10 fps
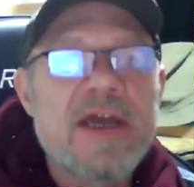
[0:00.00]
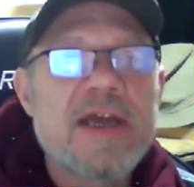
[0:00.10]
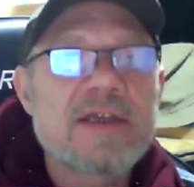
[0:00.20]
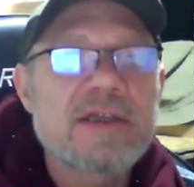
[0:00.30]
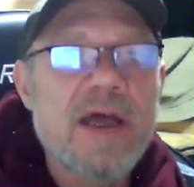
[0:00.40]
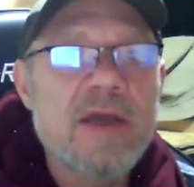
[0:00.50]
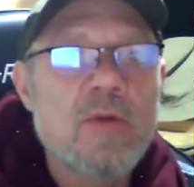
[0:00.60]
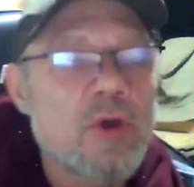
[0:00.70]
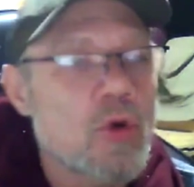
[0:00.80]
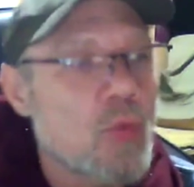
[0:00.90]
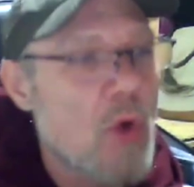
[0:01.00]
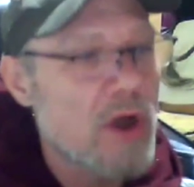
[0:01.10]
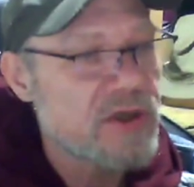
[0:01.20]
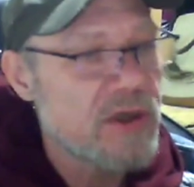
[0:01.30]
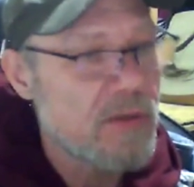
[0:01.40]
It's like when you're
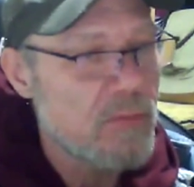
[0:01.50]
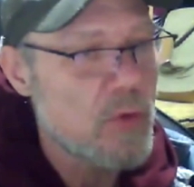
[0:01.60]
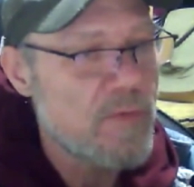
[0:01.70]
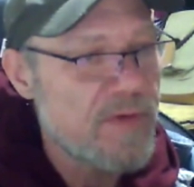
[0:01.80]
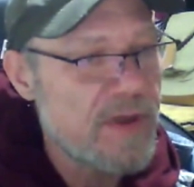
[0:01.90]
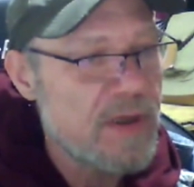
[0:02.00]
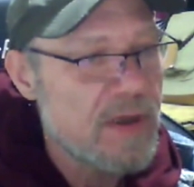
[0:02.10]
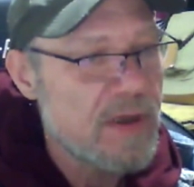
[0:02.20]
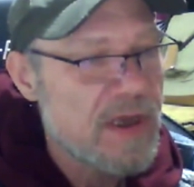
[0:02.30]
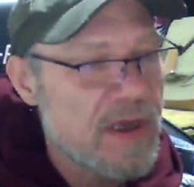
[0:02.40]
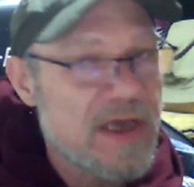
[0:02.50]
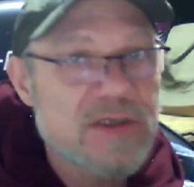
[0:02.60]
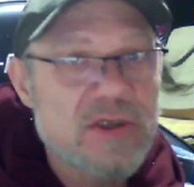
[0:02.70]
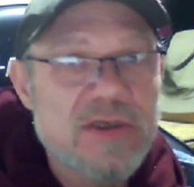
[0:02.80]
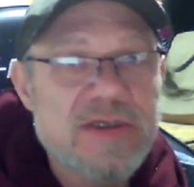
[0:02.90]
watching a movie, it's
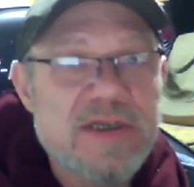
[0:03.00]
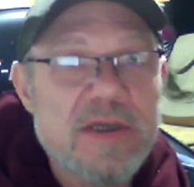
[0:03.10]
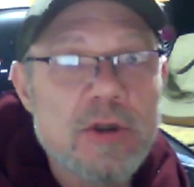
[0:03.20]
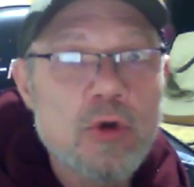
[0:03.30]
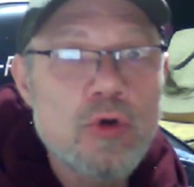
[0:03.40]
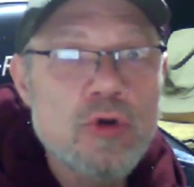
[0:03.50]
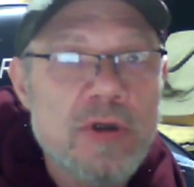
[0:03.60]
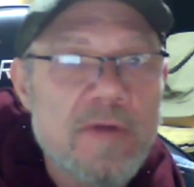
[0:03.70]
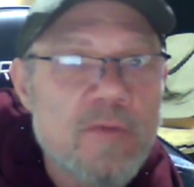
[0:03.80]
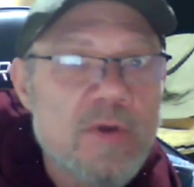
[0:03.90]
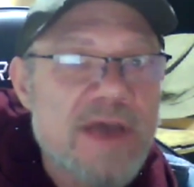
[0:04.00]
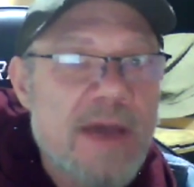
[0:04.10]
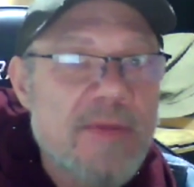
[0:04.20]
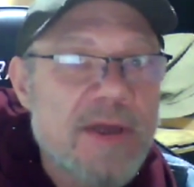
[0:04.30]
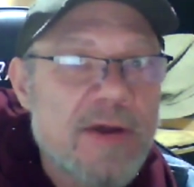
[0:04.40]
just the illusion of what's
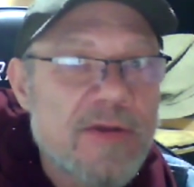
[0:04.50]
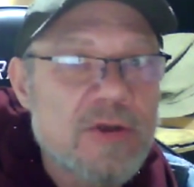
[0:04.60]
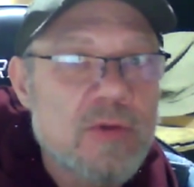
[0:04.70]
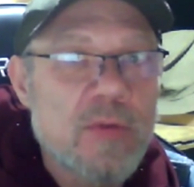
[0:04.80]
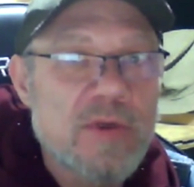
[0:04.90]
happening on the screen.